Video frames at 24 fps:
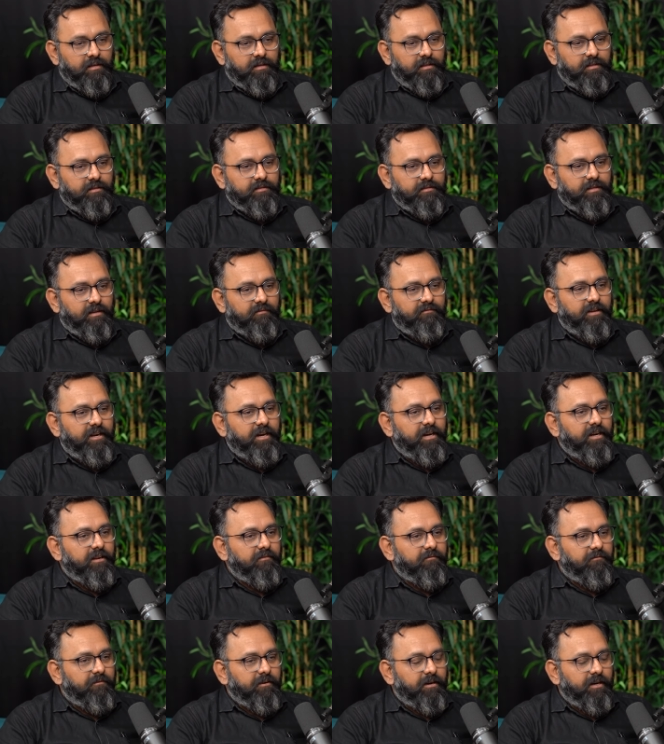These are very
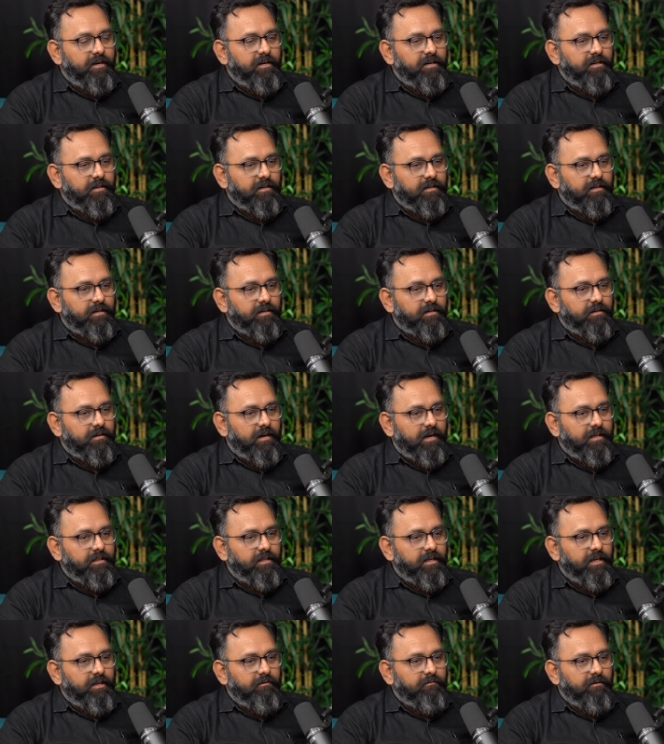different, I
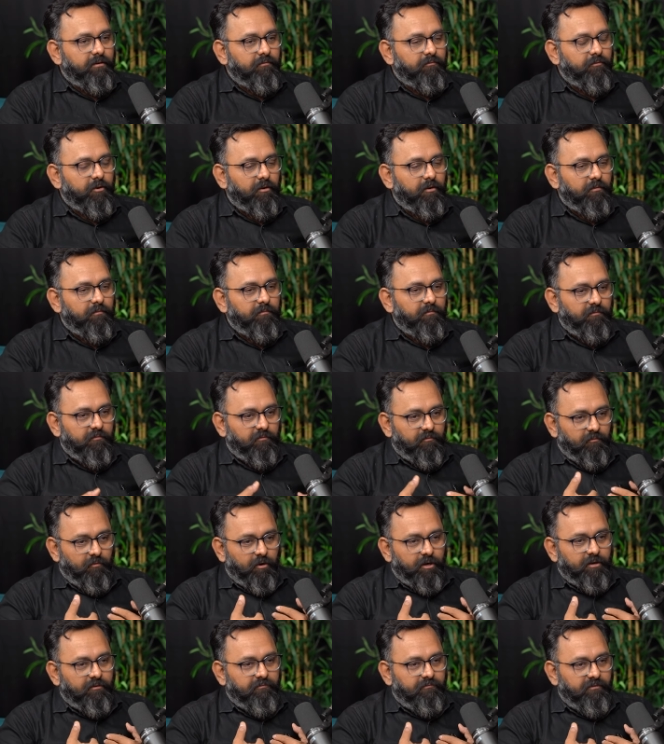think, even from
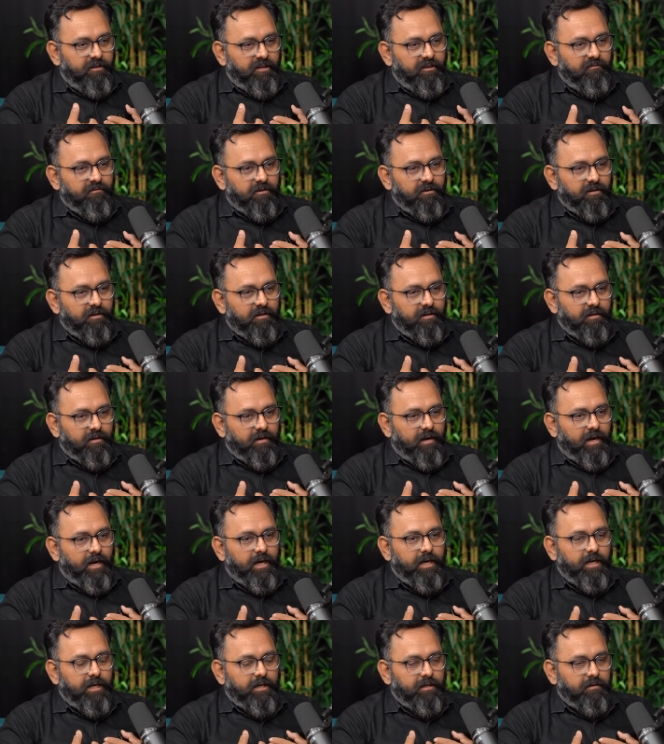what we were,
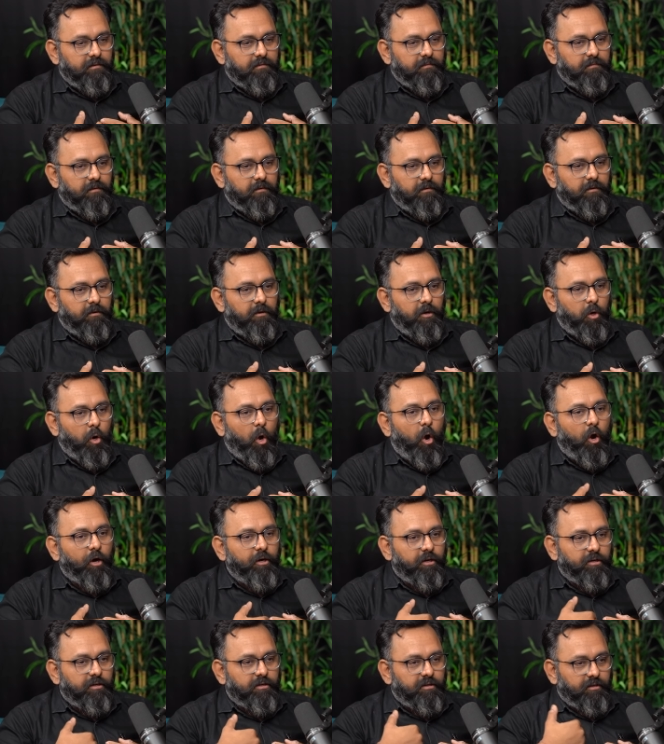and
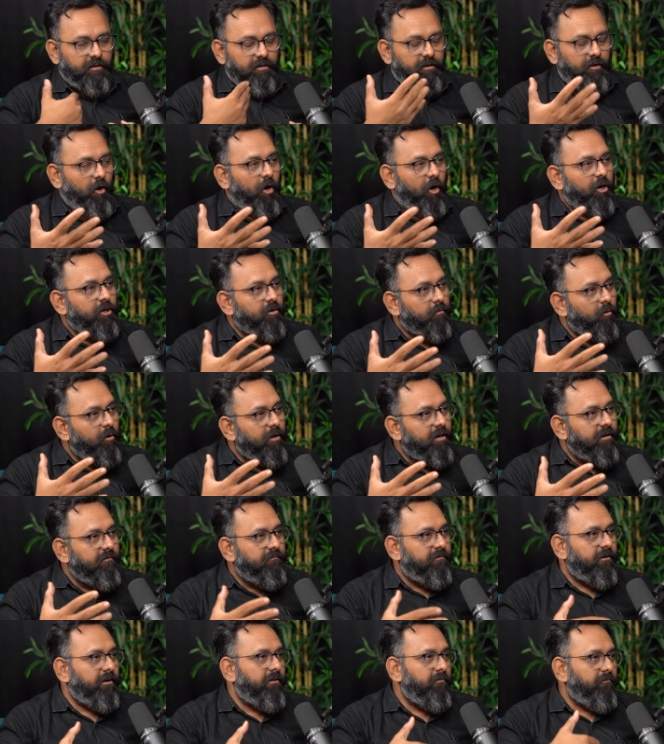lot more
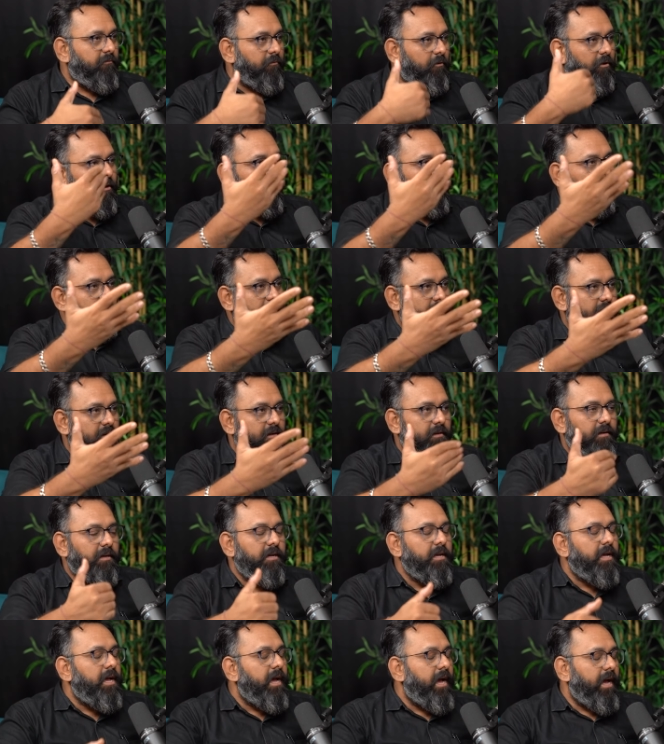different for
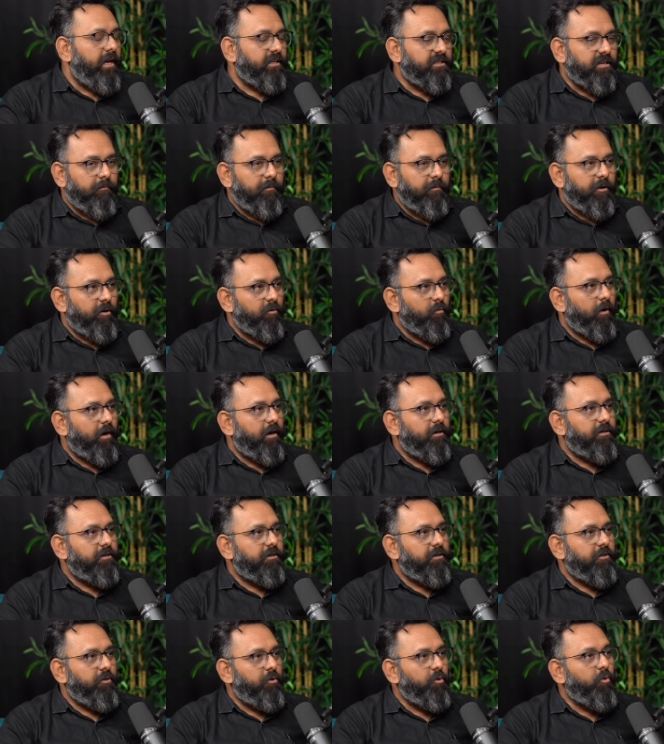as compared to
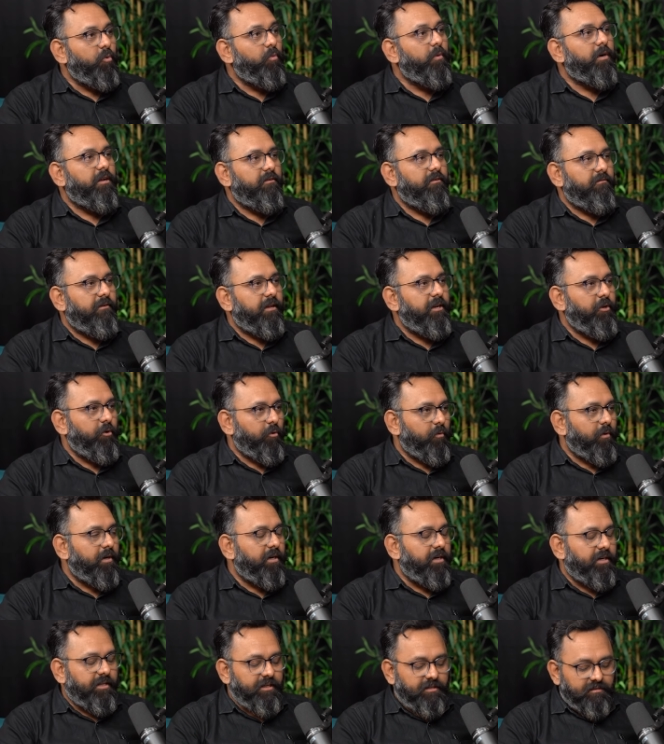what you were when you
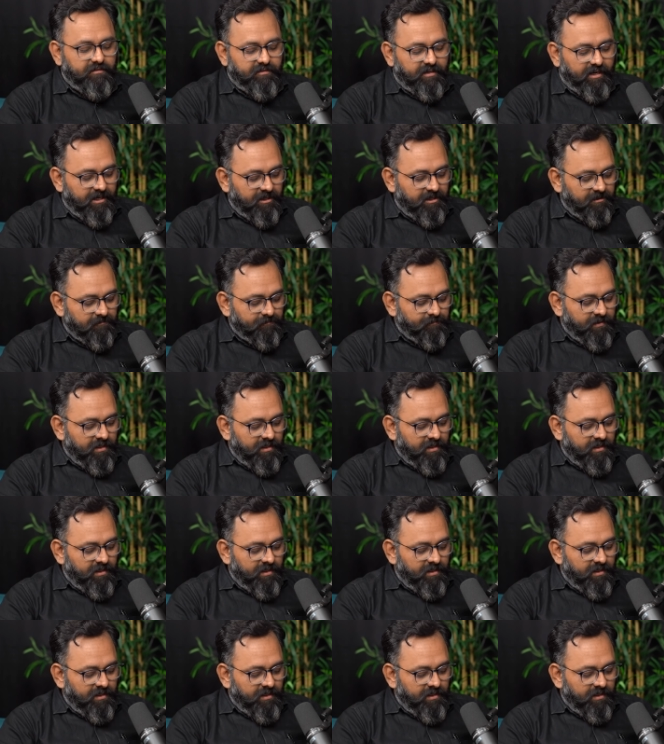were teens, right?